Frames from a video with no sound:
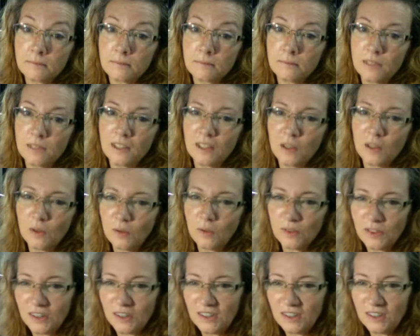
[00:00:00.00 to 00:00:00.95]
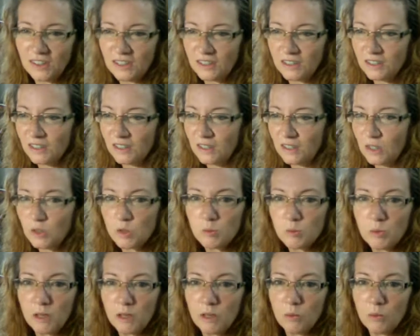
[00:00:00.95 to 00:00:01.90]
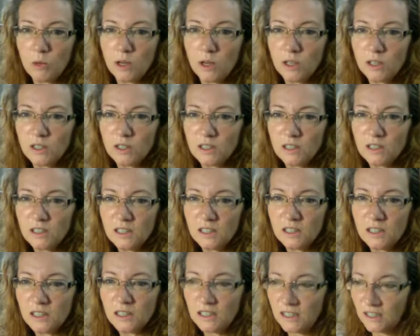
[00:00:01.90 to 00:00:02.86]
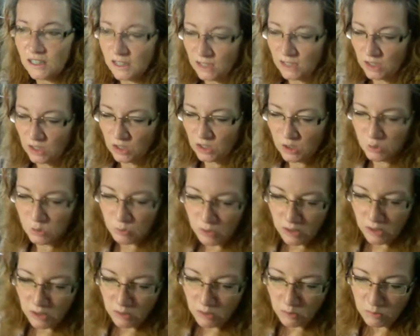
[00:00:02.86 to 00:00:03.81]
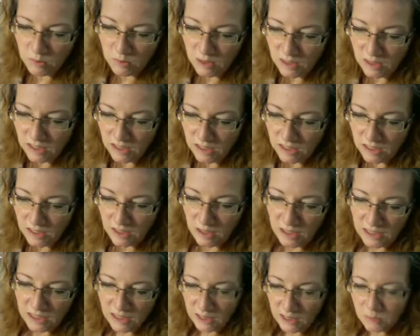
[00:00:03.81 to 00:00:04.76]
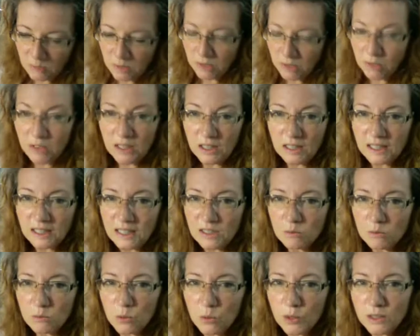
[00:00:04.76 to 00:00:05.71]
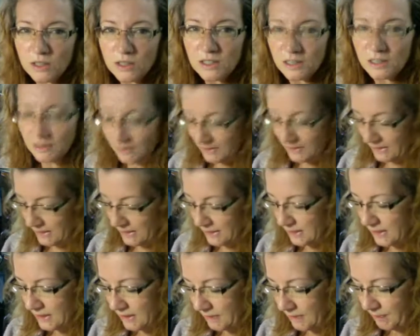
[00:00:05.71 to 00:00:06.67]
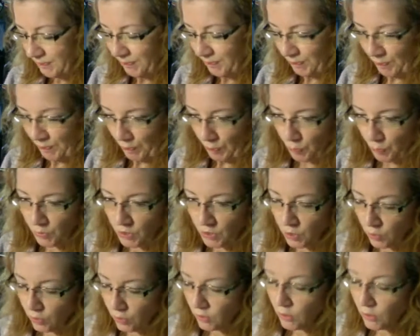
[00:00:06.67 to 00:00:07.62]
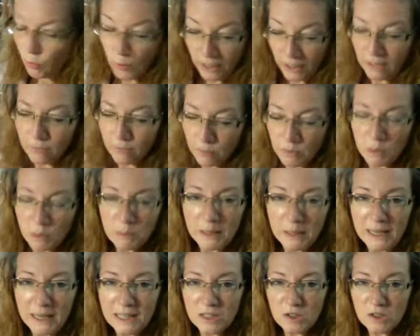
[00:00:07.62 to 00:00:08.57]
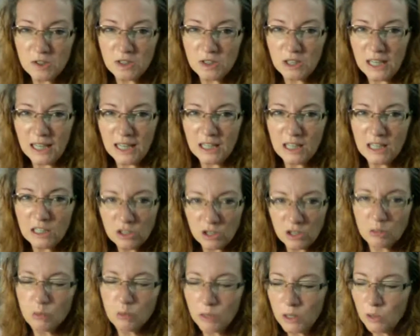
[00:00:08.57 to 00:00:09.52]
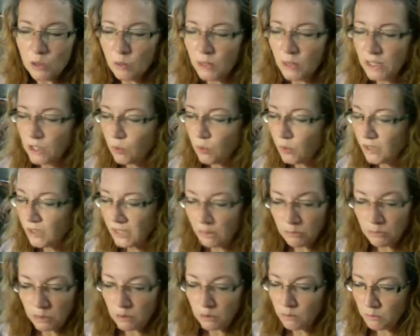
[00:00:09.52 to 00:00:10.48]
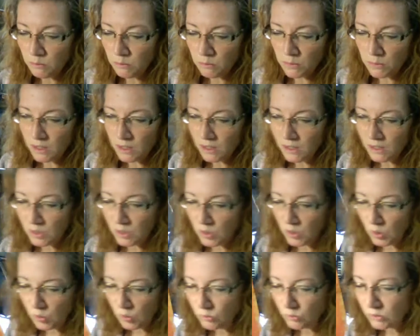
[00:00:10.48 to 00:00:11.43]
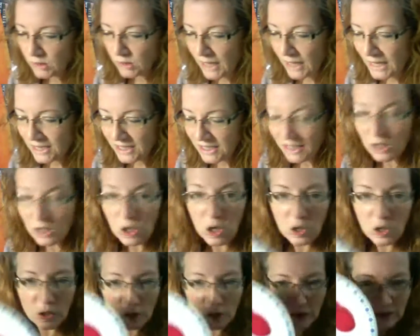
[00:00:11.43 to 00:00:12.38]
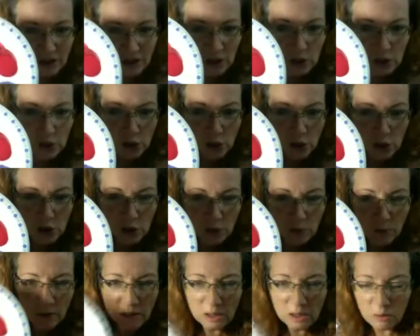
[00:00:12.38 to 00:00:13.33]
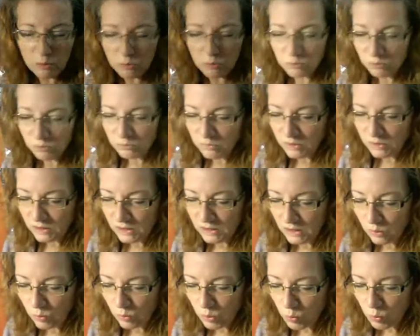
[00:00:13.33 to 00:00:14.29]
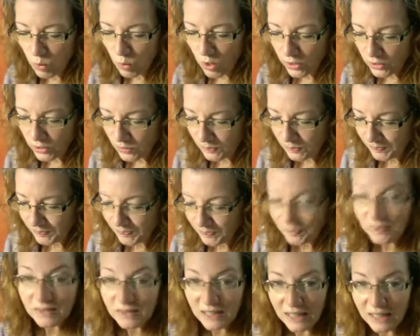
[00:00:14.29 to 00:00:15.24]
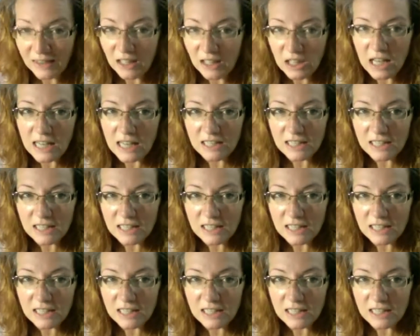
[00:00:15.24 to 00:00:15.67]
There you go. See, it's a little spray of water, and you can spray them, and it keeps everything nice and moist. When you're away from your paints and you can't get to them right away, and you want to keep them, lasting longer, you spray them with water, and they'll last